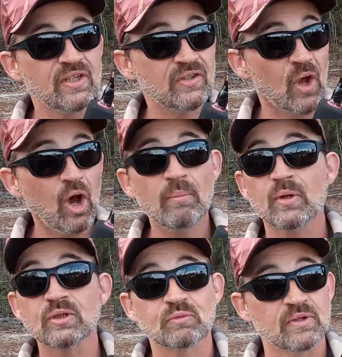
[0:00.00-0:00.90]
This
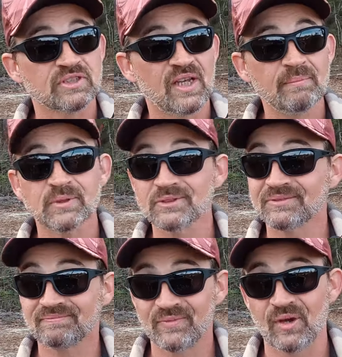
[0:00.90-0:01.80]
almost
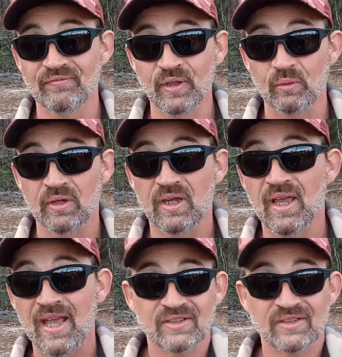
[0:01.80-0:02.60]
resembles a fluke,